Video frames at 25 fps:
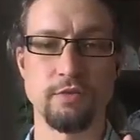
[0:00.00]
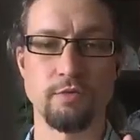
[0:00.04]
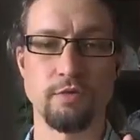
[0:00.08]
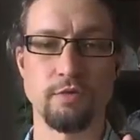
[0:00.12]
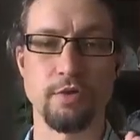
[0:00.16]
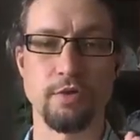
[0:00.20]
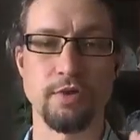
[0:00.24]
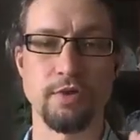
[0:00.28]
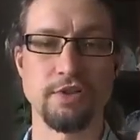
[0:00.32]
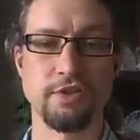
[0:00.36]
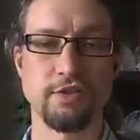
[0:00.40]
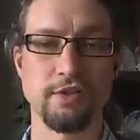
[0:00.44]
we're
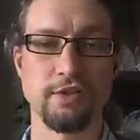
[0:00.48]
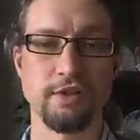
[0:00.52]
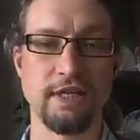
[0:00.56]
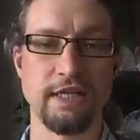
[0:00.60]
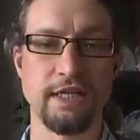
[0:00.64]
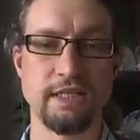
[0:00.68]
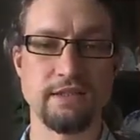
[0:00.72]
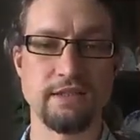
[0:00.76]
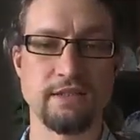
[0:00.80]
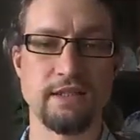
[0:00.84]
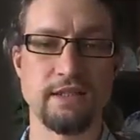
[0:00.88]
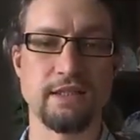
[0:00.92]
going to look
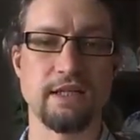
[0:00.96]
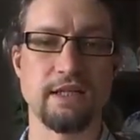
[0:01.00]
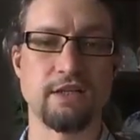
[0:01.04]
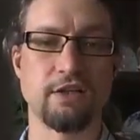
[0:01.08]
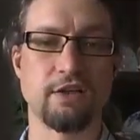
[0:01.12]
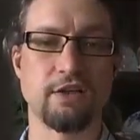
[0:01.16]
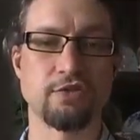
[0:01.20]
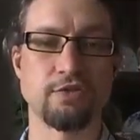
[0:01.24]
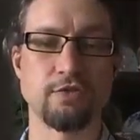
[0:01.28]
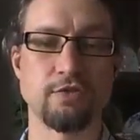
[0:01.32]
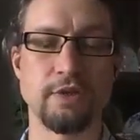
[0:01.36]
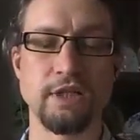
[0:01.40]
at is the De
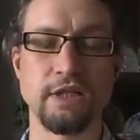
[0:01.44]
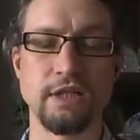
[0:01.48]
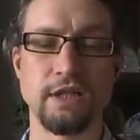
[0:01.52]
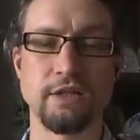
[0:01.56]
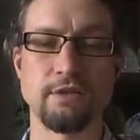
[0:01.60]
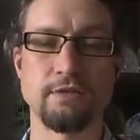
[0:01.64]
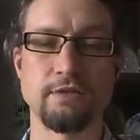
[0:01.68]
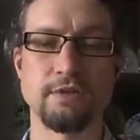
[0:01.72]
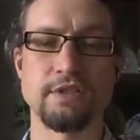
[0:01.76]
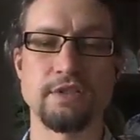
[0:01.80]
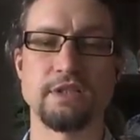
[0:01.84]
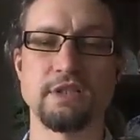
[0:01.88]
Doctrina
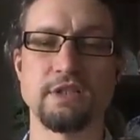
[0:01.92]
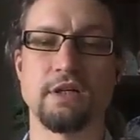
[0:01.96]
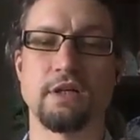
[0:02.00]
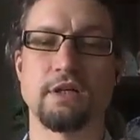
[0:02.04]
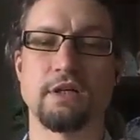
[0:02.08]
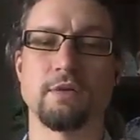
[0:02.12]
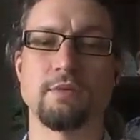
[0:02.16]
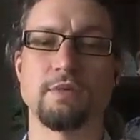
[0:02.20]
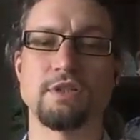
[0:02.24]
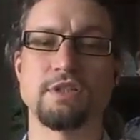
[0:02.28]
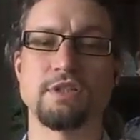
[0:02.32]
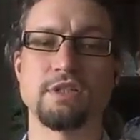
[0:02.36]

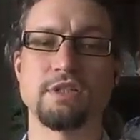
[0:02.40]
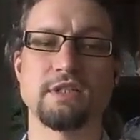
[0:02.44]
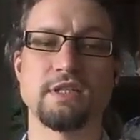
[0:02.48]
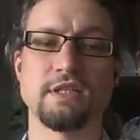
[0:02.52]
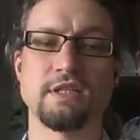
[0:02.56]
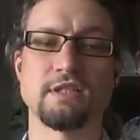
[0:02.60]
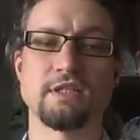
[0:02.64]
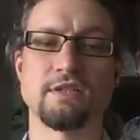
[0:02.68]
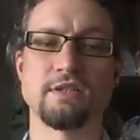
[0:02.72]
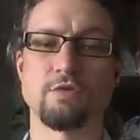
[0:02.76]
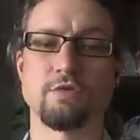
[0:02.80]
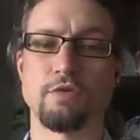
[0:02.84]
Christiana, which is
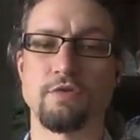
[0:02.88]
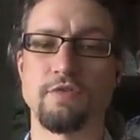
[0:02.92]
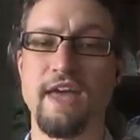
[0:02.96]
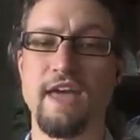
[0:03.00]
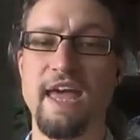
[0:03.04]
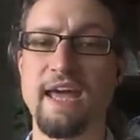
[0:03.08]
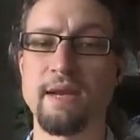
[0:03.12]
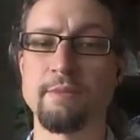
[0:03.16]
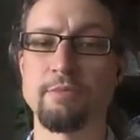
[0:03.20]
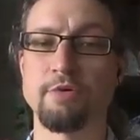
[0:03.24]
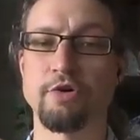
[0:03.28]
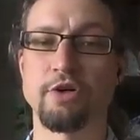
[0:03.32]
his sort of
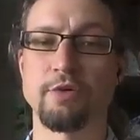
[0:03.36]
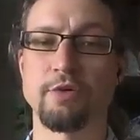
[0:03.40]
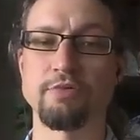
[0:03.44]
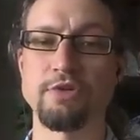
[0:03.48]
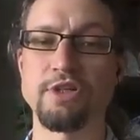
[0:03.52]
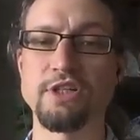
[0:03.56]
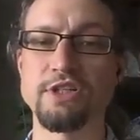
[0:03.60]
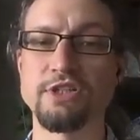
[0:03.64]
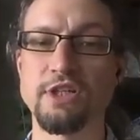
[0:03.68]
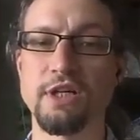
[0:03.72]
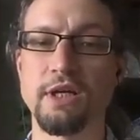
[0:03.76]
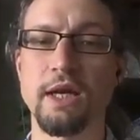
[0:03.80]
handbook on
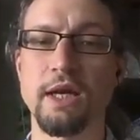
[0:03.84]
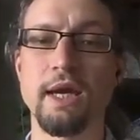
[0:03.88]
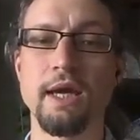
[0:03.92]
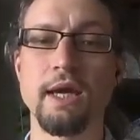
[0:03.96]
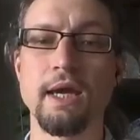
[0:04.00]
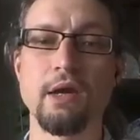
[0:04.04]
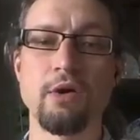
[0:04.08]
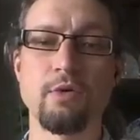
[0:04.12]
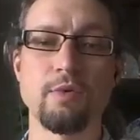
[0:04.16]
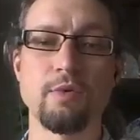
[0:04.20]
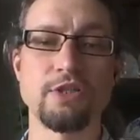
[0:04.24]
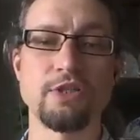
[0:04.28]
preaching,
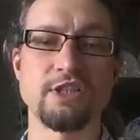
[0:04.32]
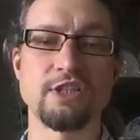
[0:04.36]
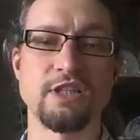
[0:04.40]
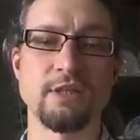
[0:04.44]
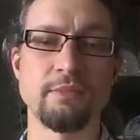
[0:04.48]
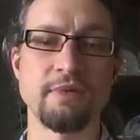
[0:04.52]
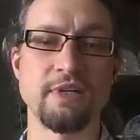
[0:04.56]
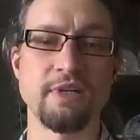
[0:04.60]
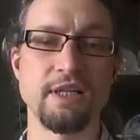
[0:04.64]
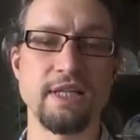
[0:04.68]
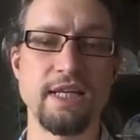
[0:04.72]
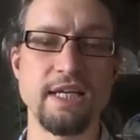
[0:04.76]
which in the
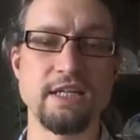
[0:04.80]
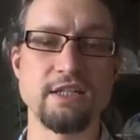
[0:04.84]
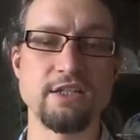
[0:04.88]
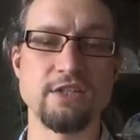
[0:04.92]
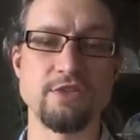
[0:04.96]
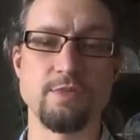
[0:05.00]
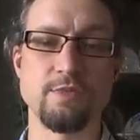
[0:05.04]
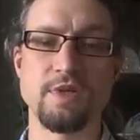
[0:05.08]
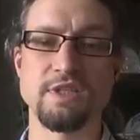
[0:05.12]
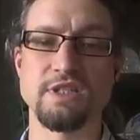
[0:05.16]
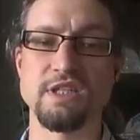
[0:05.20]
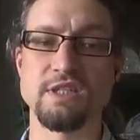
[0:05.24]
Middle
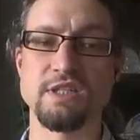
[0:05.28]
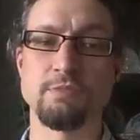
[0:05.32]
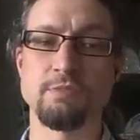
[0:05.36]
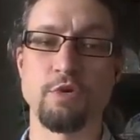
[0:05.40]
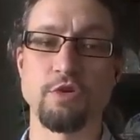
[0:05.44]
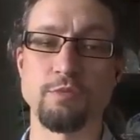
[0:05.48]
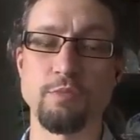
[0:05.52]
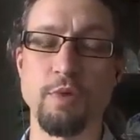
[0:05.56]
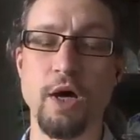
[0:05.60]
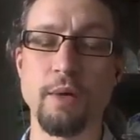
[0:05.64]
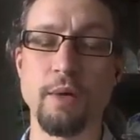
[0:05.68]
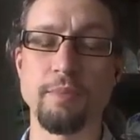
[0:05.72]
Ages was his
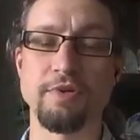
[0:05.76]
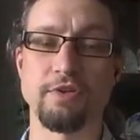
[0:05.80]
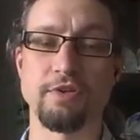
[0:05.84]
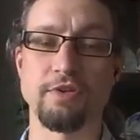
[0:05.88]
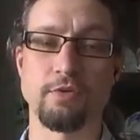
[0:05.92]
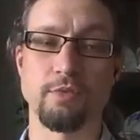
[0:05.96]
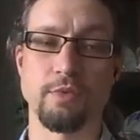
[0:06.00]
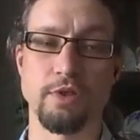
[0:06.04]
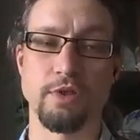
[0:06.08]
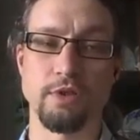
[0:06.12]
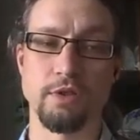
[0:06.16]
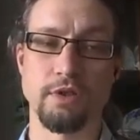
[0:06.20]
most popular
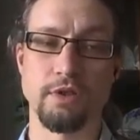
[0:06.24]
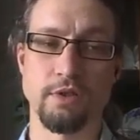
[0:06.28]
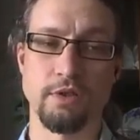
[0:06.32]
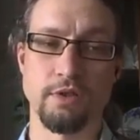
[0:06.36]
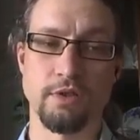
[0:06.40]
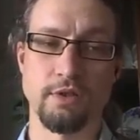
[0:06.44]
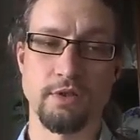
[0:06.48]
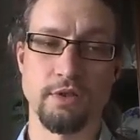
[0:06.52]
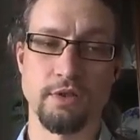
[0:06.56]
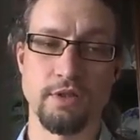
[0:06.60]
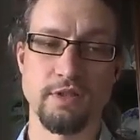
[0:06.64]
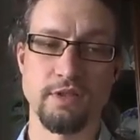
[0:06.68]
work.
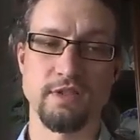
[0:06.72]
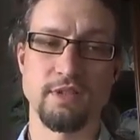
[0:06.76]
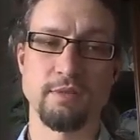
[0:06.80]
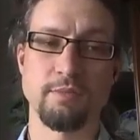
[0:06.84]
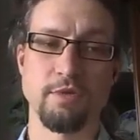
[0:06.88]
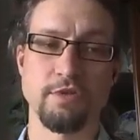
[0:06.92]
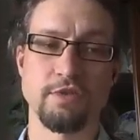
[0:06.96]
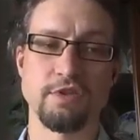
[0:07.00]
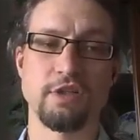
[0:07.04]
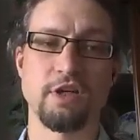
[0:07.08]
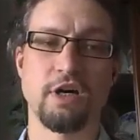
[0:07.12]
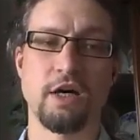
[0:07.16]
It's the
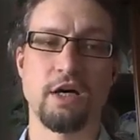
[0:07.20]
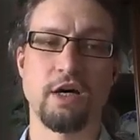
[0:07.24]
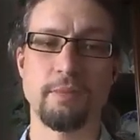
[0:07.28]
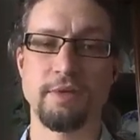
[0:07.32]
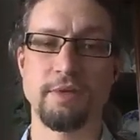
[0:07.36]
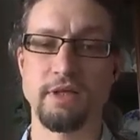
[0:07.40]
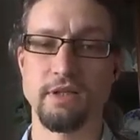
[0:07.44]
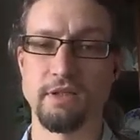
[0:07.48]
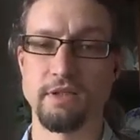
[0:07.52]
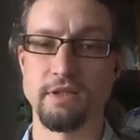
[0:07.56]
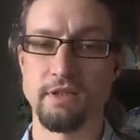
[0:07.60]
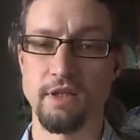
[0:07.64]
most
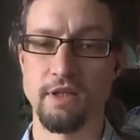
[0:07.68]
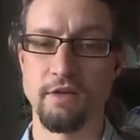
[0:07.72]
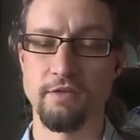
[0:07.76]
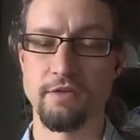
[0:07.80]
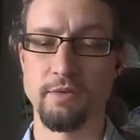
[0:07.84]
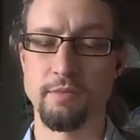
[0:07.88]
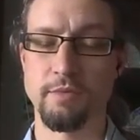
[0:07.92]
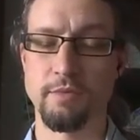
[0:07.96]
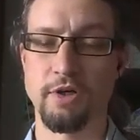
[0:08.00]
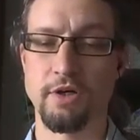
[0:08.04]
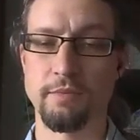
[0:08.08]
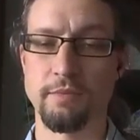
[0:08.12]
copied of
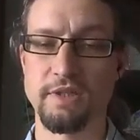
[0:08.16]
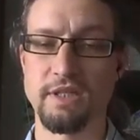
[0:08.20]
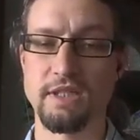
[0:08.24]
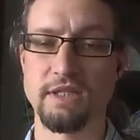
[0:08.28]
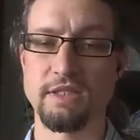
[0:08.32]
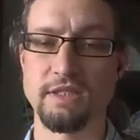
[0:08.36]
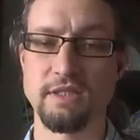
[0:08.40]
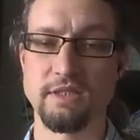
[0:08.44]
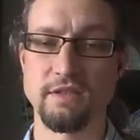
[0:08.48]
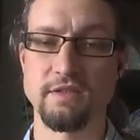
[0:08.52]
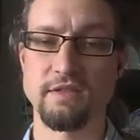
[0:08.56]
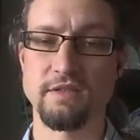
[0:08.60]
them all
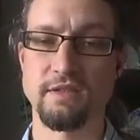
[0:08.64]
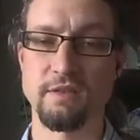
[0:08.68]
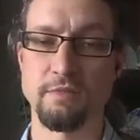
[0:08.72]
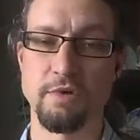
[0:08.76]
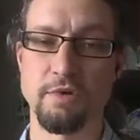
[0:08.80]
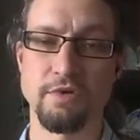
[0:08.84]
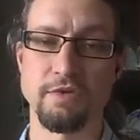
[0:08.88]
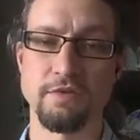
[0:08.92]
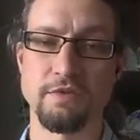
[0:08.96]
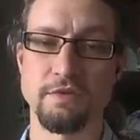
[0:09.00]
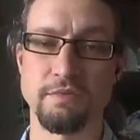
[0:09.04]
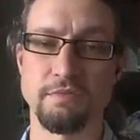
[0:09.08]
because it's the
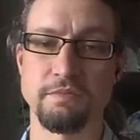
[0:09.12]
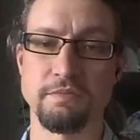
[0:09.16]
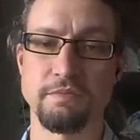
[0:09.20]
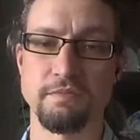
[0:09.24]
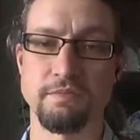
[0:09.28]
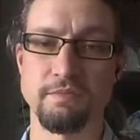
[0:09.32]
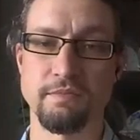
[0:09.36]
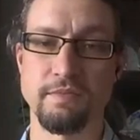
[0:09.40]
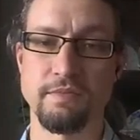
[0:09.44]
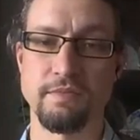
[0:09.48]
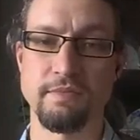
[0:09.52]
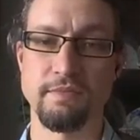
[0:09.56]
most
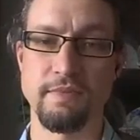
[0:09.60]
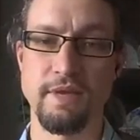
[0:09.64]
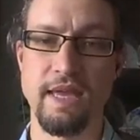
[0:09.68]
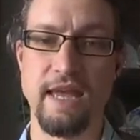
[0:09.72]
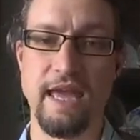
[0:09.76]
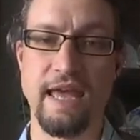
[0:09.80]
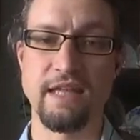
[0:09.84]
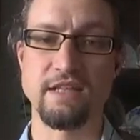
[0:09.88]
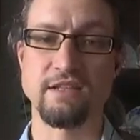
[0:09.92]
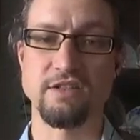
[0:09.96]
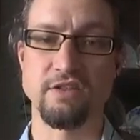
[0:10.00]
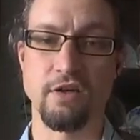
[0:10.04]

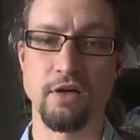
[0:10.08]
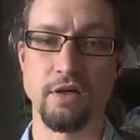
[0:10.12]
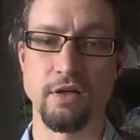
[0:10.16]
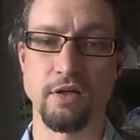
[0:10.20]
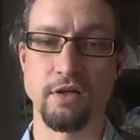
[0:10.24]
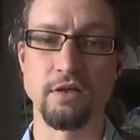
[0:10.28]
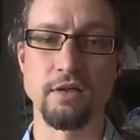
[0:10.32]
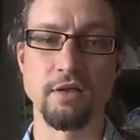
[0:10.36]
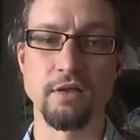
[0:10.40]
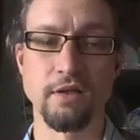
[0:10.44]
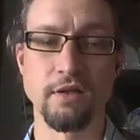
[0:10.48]
hands-on.